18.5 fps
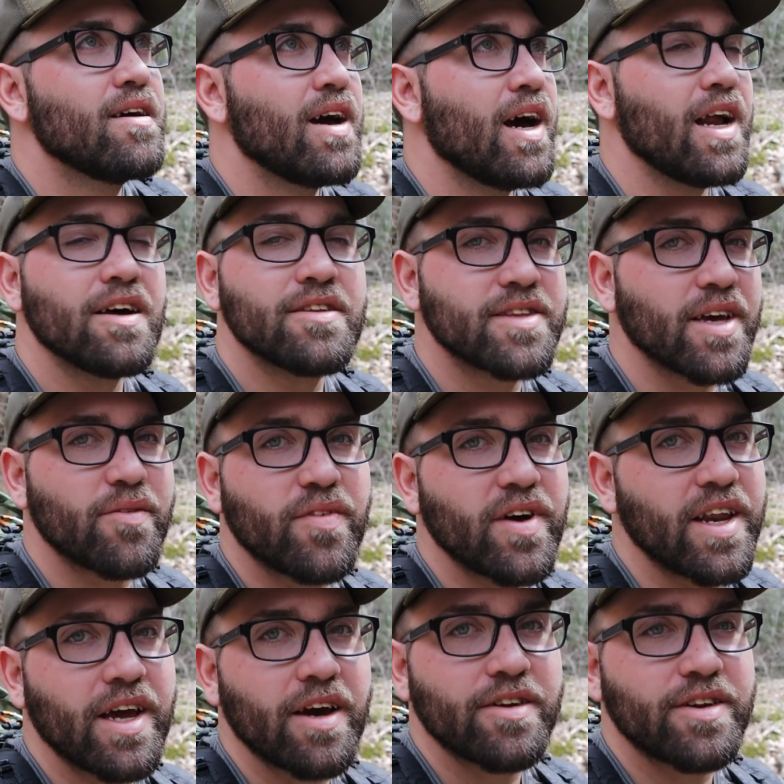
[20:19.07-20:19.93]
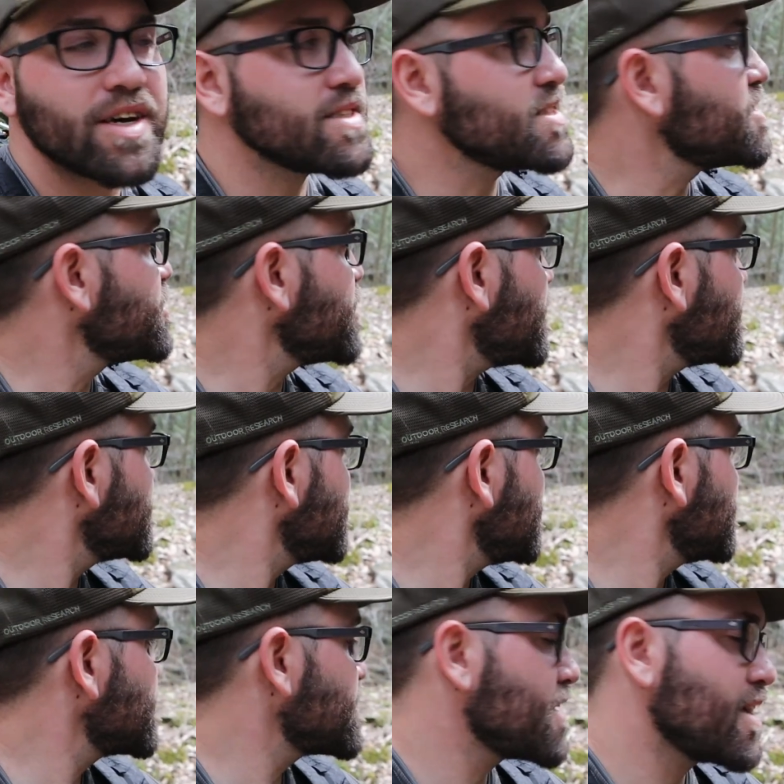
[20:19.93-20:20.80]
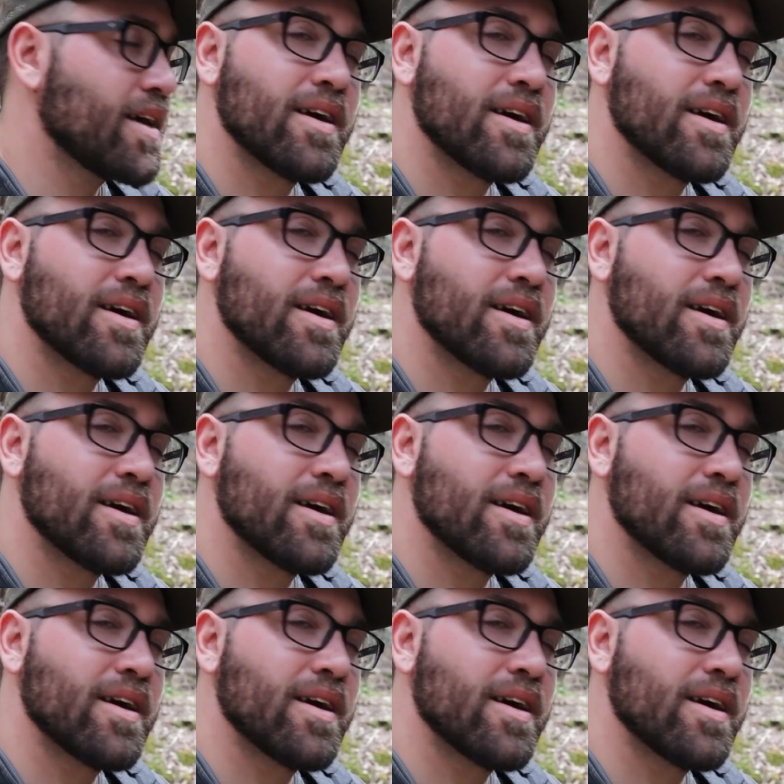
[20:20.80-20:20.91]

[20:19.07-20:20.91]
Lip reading: I don't think video does it justice.